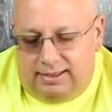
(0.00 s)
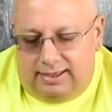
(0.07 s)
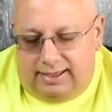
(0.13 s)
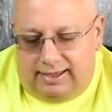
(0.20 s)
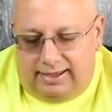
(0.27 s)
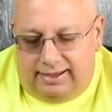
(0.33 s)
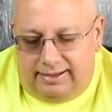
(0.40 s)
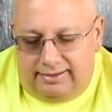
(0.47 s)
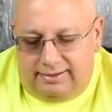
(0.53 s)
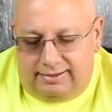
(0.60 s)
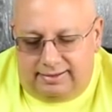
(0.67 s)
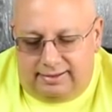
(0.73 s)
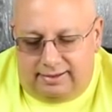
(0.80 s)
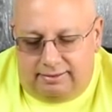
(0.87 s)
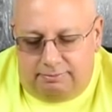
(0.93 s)

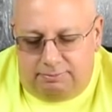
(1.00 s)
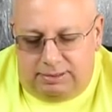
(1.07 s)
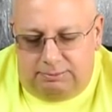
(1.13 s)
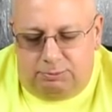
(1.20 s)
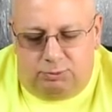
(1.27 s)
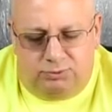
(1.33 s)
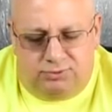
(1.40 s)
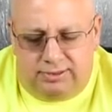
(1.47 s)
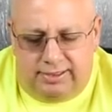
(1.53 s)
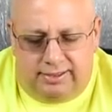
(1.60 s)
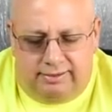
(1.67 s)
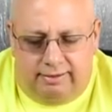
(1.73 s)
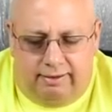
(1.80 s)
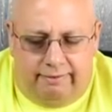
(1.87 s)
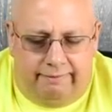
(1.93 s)
And uh, people will
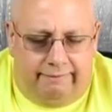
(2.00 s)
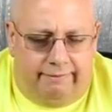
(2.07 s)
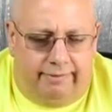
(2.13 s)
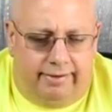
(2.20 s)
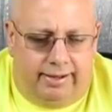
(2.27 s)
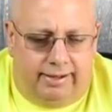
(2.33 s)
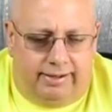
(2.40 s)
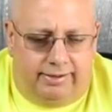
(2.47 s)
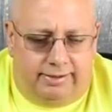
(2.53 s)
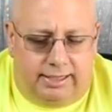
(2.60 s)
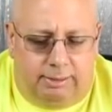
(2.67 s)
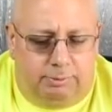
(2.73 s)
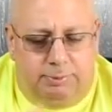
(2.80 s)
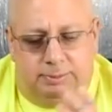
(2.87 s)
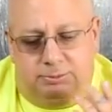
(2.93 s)
say, uh,
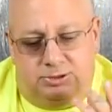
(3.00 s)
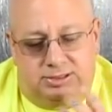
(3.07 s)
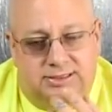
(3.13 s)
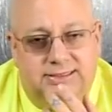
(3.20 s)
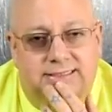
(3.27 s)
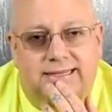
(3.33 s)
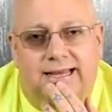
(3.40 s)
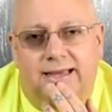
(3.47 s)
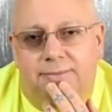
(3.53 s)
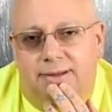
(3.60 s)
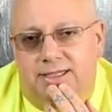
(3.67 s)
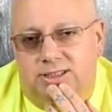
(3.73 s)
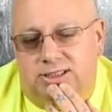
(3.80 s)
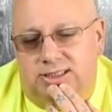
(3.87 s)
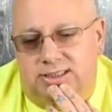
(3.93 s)
a couple people just today
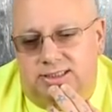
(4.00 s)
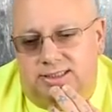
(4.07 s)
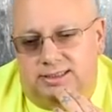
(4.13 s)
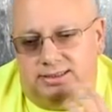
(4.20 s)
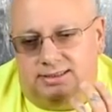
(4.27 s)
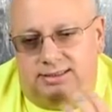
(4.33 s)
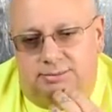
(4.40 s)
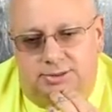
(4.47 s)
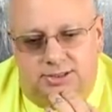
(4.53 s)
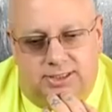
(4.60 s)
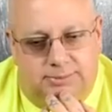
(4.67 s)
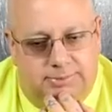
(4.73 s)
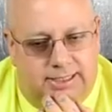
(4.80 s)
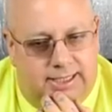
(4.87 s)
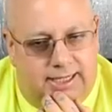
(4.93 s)
mentioned, since I've been
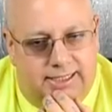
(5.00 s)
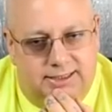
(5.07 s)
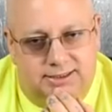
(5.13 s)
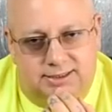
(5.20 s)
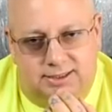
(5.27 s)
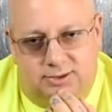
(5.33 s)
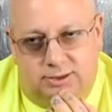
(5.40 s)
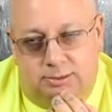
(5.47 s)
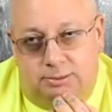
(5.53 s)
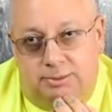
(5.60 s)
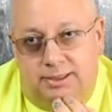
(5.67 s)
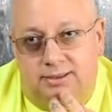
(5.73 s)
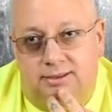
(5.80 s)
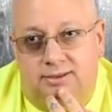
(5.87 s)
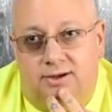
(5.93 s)
talking about ISO and I'm
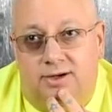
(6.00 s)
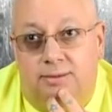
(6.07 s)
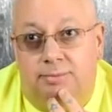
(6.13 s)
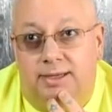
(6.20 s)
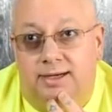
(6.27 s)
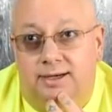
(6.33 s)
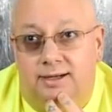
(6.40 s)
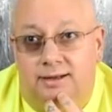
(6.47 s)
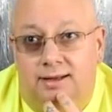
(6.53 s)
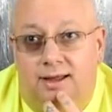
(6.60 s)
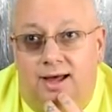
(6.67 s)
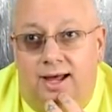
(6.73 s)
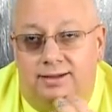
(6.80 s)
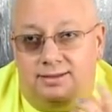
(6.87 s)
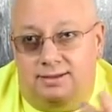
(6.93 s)
about to talk about it a
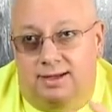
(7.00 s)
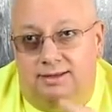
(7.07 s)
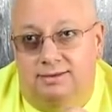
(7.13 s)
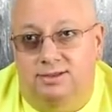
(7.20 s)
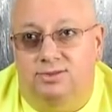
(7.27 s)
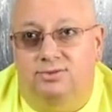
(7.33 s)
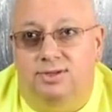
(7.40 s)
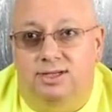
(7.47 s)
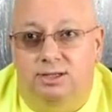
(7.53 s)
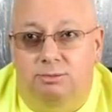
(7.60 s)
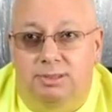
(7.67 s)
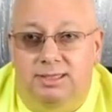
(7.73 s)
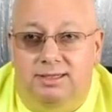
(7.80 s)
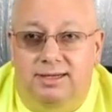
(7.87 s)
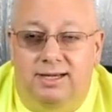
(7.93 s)
lot, not in this video,
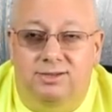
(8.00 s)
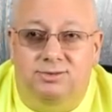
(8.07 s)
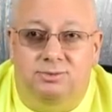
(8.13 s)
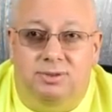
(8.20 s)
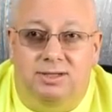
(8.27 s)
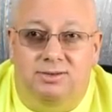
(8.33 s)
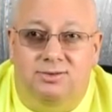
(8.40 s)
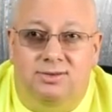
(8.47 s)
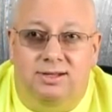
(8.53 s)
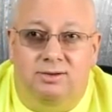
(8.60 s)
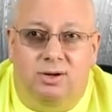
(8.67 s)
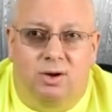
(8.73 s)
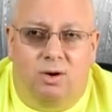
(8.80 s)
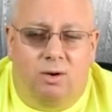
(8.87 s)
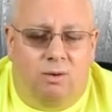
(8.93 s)
but the next ones,
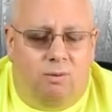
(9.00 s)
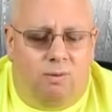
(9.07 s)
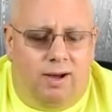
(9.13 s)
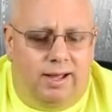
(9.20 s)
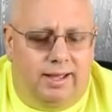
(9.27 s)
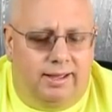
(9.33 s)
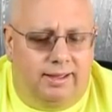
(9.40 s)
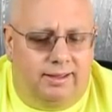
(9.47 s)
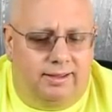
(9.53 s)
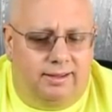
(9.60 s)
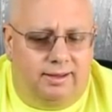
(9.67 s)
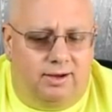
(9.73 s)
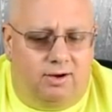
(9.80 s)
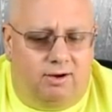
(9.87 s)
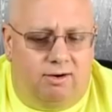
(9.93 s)
that
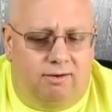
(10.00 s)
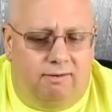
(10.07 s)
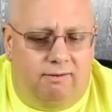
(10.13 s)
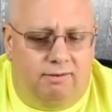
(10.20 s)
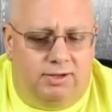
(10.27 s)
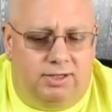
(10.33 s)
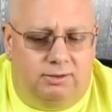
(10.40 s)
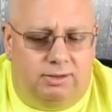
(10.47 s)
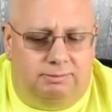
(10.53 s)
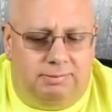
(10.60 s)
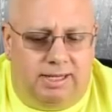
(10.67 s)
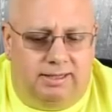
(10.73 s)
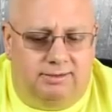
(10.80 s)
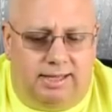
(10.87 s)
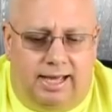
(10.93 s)
why are, you know,
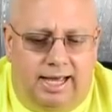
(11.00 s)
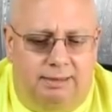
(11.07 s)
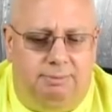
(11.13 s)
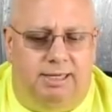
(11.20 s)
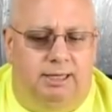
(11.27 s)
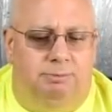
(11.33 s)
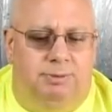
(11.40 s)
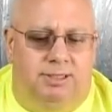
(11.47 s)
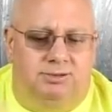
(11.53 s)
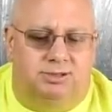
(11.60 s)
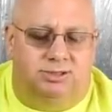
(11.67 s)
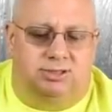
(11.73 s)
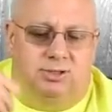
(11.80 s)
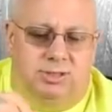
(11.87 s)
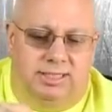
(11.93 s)
my high
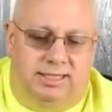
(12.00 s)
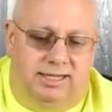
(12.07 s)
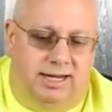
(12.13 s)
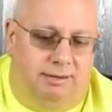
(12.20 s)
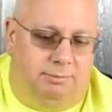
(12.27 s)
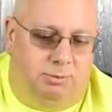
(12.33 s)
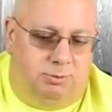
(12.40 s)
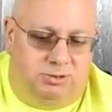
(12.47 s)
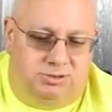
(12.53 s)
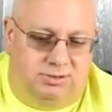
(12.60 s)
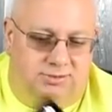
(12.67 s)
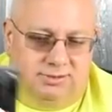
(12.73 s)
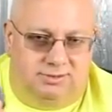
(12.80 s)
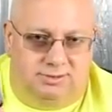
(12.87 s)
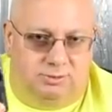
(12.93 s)
megapixel Sony camera, which
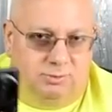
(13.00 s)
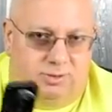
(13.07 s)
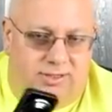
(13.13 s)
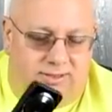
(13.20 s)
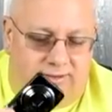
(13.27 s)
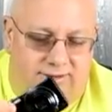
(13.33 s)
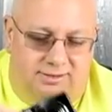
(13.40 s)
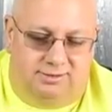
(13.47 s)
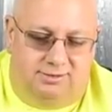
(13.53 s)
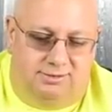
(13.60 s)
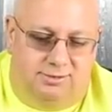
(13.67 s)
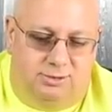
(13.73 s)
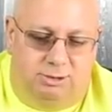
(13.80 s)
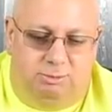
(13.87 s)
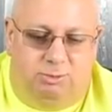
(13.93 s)
this isn't one, it's uh, a
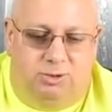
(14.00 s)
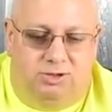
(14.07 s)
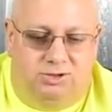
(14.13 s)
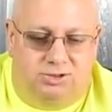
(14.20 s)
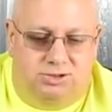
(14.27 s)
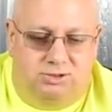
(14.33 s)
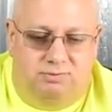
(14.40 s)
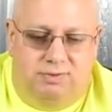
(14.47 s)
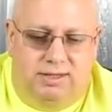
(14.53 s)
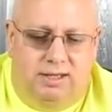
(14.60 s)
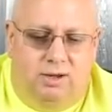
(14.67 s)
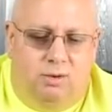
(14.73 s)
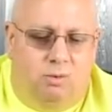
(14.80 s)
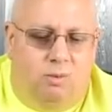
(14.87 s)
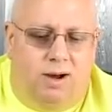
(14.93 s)
Sony point and shoot,
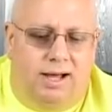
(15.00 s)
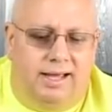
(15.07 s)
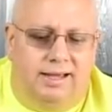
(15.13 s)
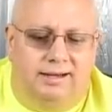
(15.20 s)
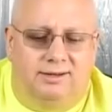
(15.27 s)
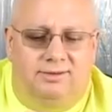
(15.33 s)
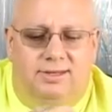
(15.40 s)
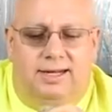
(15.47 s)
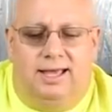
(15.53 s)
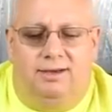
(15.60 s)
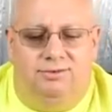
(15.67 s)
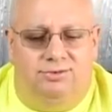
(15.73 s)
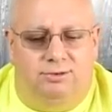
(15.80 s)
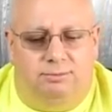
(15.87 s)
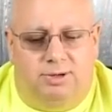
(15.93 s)
why does it
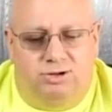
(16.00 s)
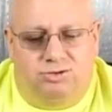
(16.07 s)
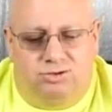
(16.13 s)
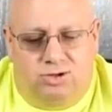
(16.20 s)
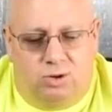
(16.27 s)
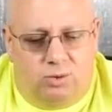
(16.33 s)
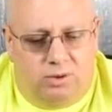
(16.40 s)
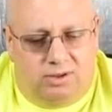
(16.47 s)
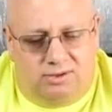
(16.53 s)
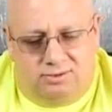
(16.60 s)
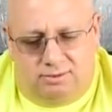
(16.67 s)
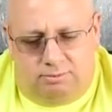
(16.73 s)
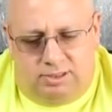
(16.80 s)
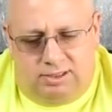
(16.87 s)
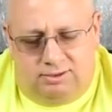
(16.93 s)
have so much
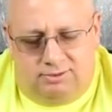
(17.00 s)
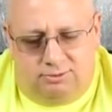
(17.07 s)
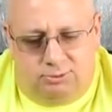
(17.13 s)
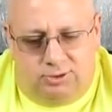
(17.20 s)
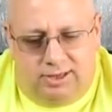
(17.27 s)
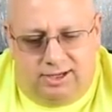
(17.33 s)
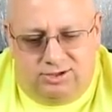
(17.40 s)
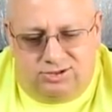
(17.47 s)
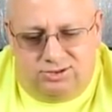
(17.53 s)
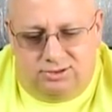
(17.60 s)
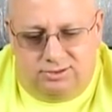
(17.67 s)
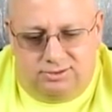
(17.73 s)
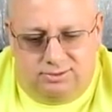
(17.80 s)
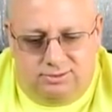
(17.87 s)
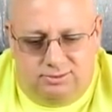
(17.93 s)
noise? I mean, is it
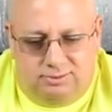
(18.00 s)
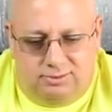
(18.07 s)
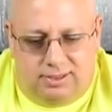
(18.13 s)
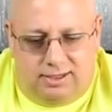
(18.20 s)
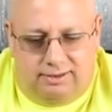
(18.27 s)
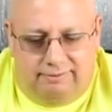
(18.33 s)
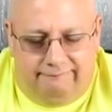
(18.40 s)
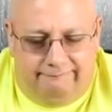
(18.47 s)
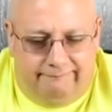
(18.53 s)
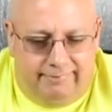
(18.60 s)
relational to uh,